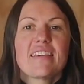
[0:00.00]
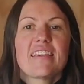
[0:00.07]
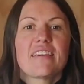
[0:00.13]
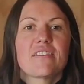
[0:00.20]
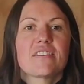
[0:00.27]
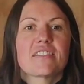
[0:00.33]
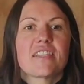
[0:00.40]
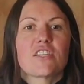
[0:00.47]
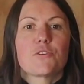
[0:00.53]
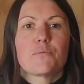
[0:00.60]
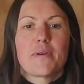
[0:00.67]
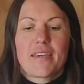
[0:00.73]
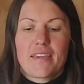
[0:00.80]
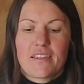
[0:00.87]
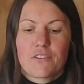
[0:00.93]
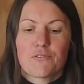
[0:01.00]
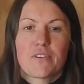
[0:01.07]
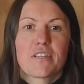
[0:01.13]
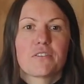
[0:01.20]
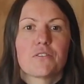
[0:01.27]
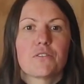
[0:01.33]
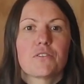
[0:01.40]
here is that you're making a
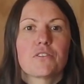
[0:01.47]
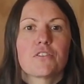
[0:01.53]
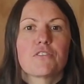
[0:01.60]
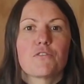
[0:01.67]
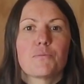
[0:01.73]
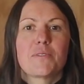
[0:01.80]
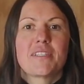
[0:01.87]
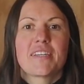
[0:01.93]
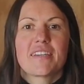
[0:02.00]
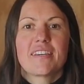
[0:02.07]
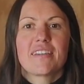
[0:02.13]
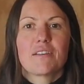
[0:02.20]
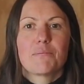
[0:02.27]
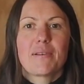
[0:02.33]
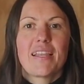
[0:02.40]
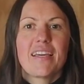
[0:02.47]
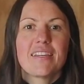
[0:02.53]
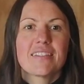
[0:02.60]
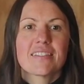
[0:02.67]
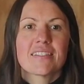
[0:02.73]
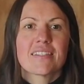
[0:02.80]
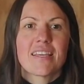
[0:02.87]
record of a particular
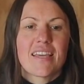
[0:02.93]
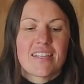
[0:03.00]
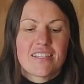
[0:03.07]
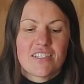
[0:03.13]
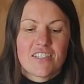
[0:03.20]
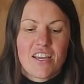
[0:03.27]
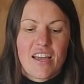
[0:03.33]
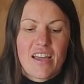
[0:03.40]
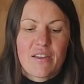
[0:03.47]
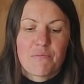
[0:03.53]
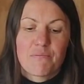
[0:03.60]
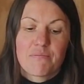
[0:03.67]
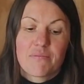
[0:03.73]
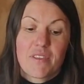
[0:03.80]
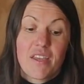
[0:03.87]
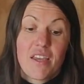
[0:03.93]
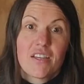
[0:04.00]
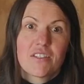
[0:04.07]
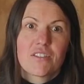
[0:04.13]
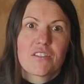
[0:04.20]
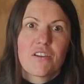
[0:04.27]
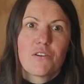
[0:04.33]
place and time.
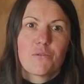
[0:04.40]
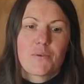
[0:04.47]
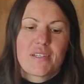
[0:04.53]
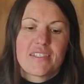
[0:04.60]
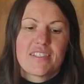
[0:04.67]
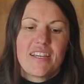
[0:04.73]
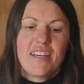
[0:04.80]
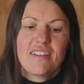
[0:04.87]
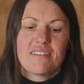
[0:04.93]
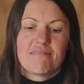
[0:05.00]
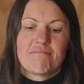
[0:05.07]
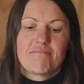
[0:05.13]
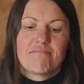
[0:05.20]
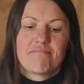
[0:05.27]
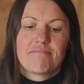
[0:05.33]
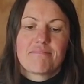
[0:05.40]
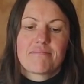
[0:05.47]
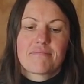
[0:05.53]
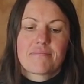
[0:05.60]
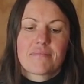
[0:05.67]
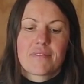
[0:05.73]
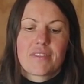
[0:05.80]
So we're done.
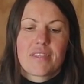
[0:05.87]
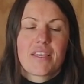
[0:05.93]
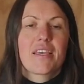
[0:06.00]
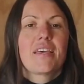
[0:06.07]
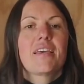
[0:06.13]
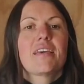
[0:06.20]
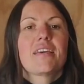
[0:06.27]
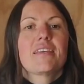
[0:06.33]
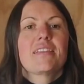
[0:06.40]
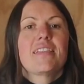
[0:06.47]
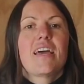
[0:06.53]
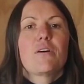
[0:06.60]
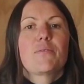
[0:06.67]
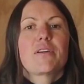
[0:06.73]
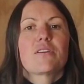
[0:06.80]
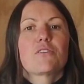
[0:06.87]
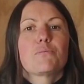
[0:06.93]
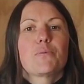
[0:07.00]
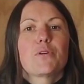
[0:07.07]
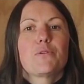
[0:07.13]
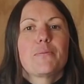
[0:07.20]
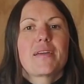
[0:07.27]
Now we're going to
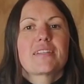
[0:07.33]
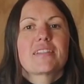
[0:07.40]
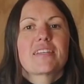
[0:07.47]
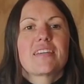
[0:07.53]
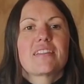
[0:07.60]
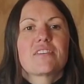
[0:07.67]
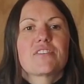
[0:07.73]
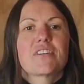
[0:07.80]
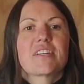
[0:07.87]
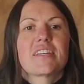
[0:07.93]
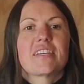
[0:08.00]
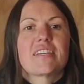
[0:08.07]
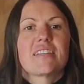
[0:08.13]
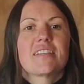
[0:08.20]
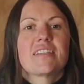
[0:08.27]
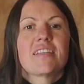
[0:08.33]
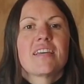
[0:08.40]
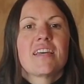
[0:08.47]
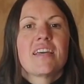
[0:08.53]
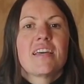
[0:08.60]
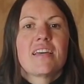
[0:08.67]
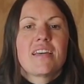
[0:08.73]
put it back together again.
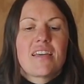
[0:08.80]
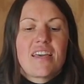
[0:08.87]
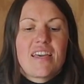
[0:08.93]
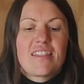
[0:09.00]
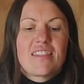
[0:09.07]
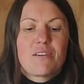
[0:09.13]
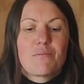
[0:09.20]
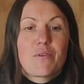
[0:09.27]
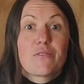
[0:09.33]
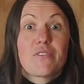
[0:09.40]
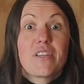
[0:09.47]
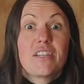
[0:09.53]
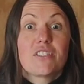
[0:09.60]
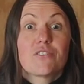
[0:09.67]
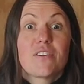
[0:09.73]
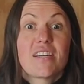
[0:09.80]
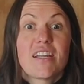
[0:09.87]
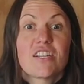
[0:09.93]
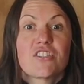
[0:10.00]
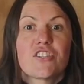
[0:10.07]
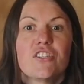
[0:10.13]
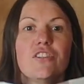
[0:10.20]
And then we're ready to write
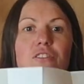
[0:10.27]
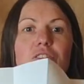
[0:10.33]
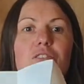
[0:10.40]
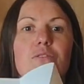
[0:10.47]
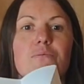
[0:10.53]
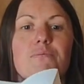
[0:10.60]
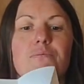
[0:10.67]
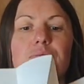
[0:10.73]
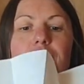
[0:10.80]
our journal.